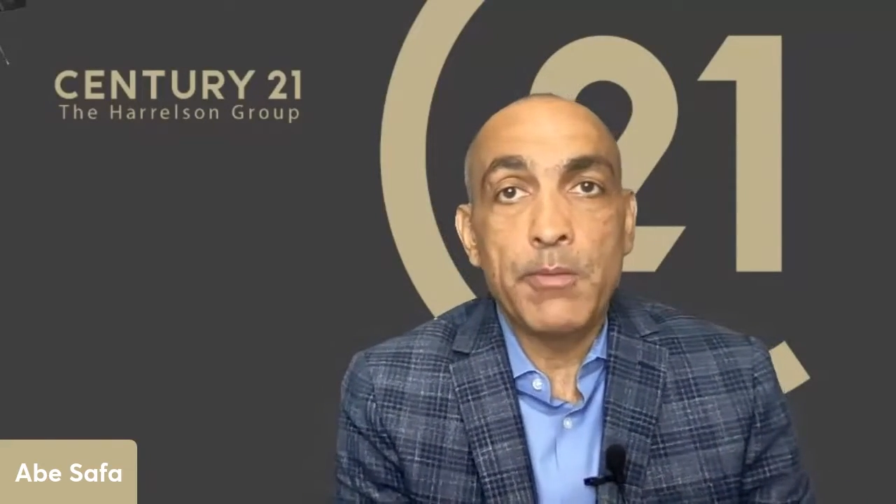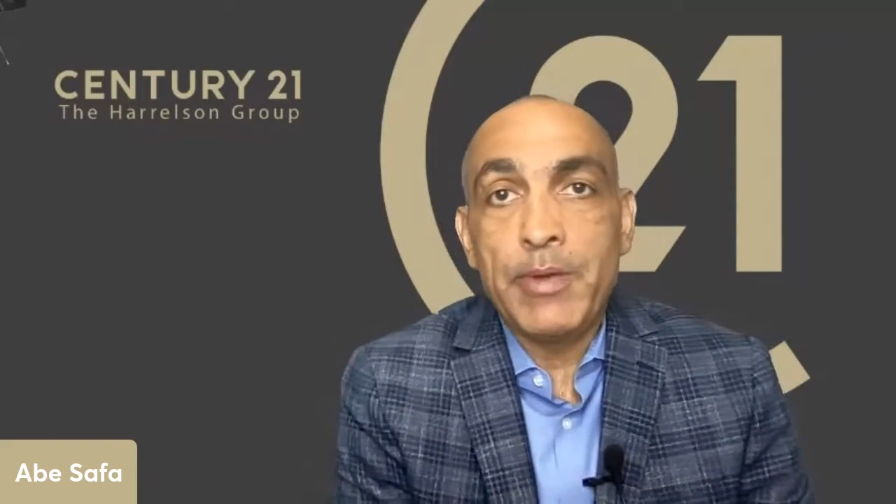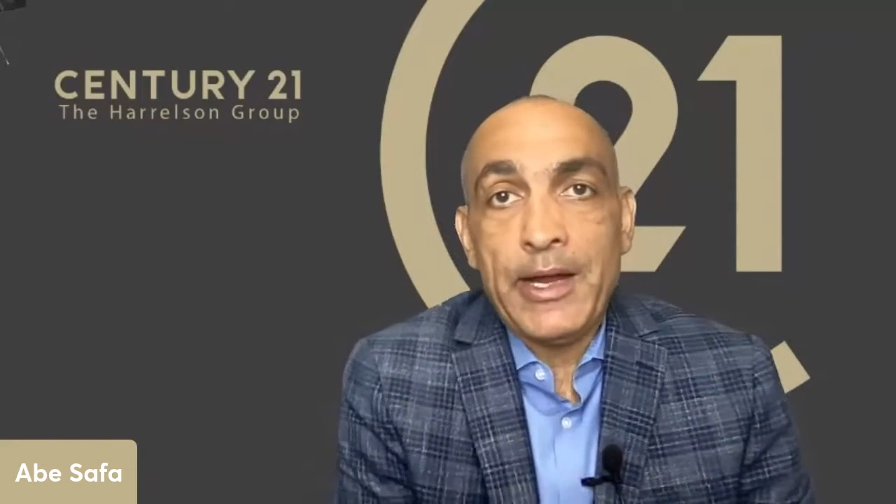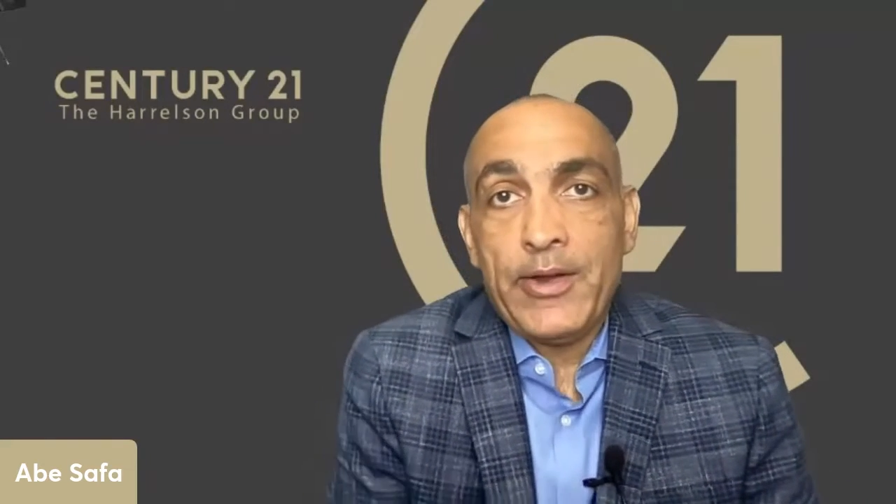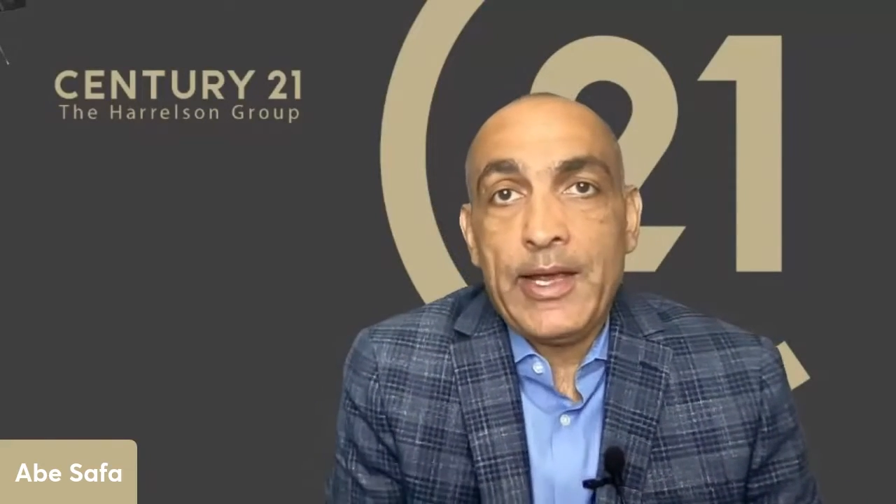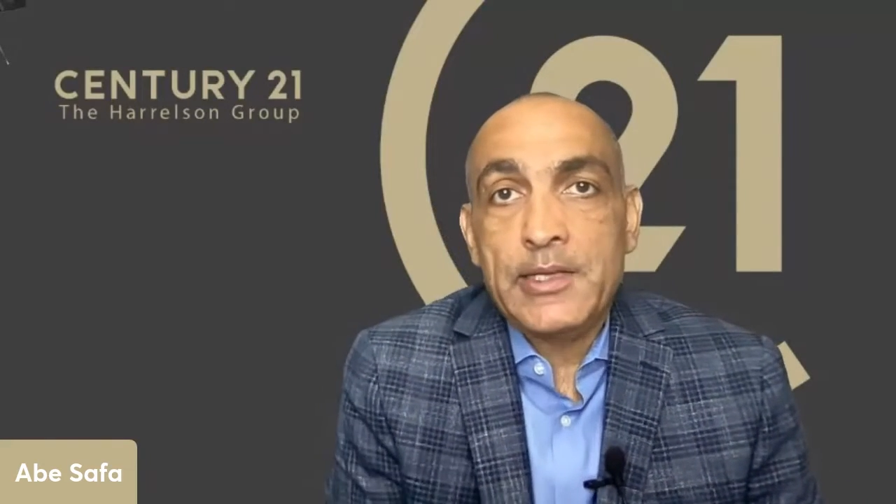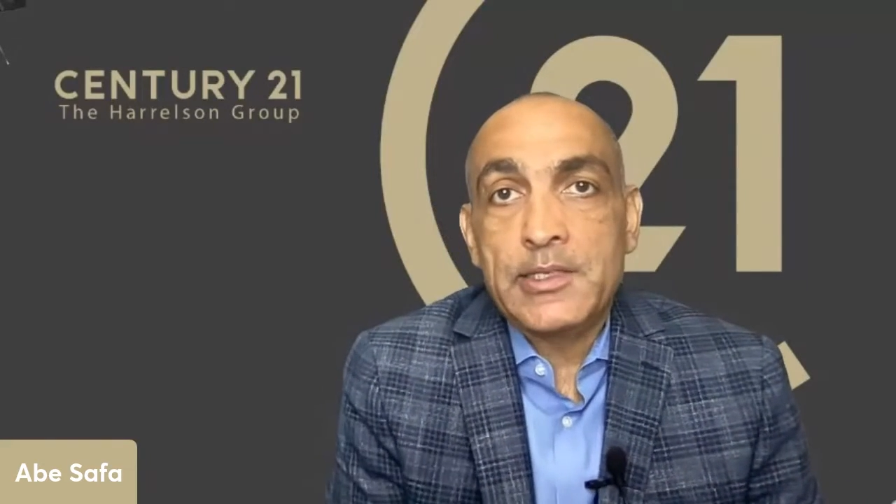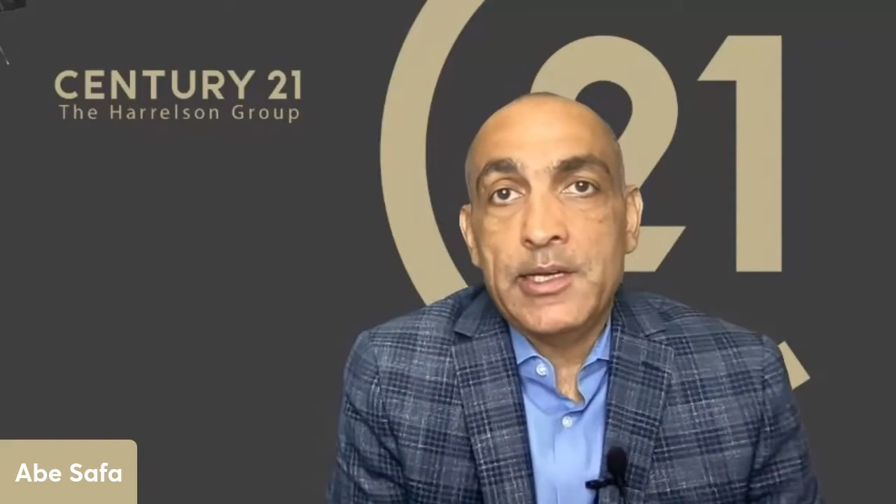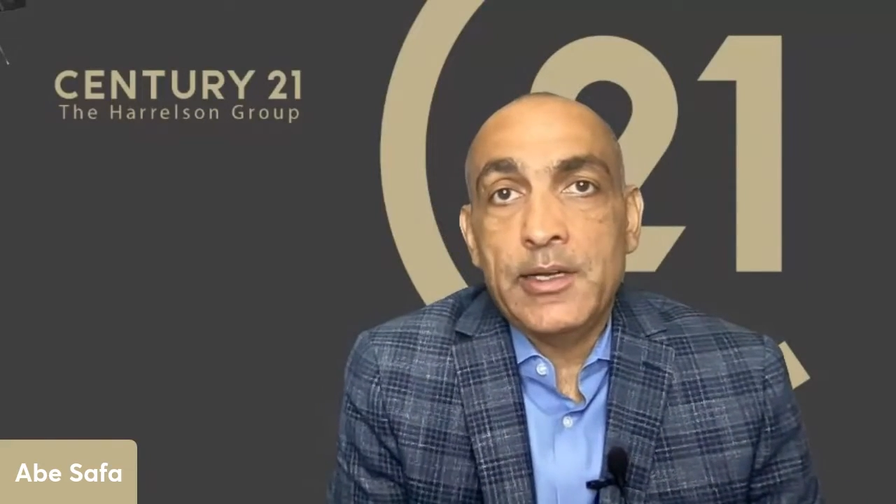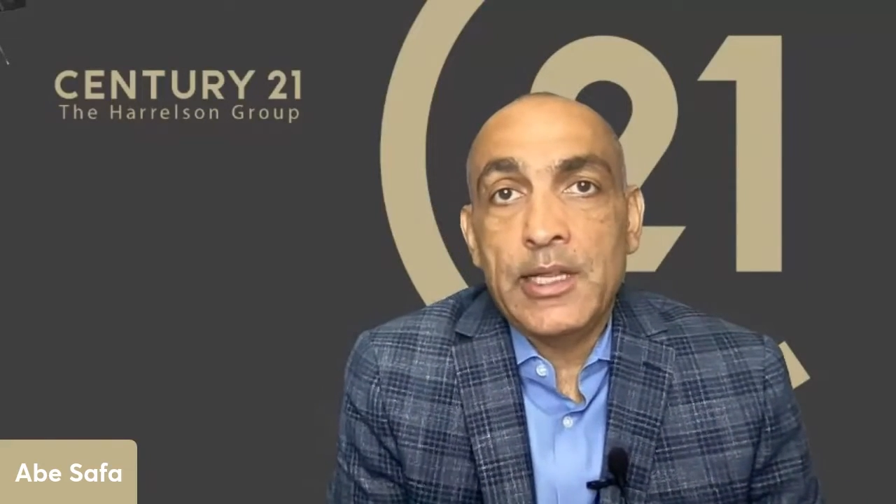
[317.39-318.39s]
the buyer
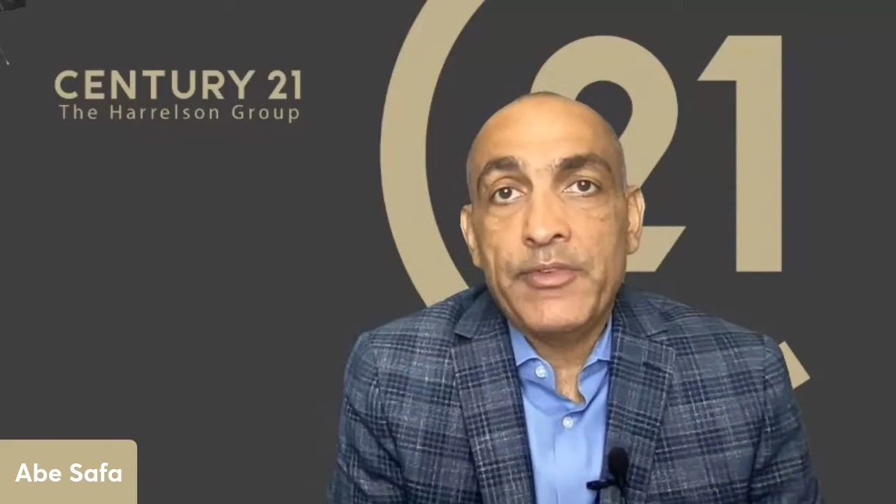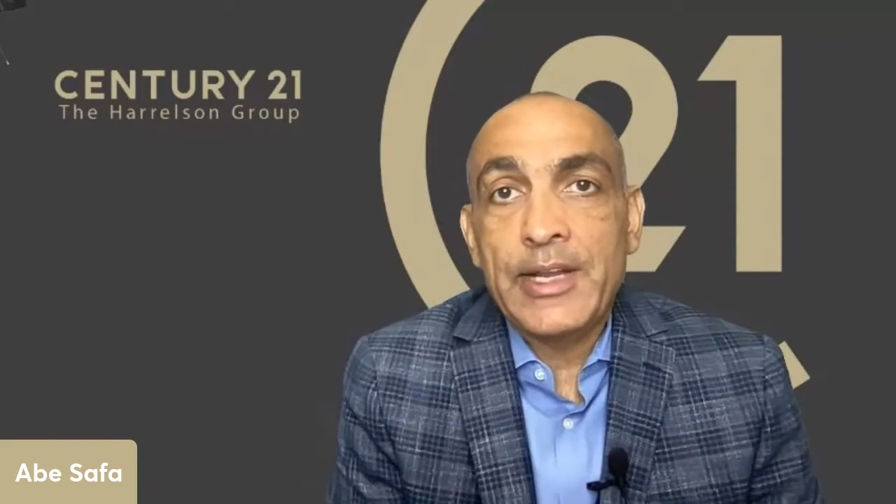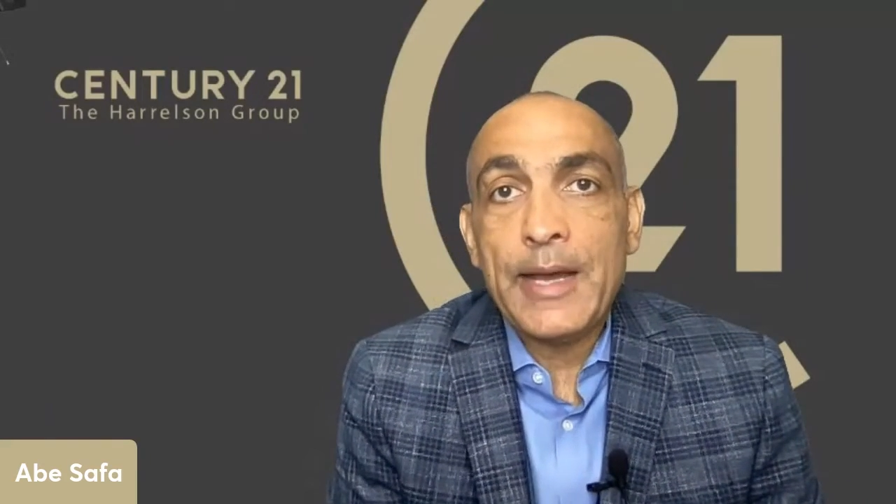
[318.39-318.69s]
has 10, 11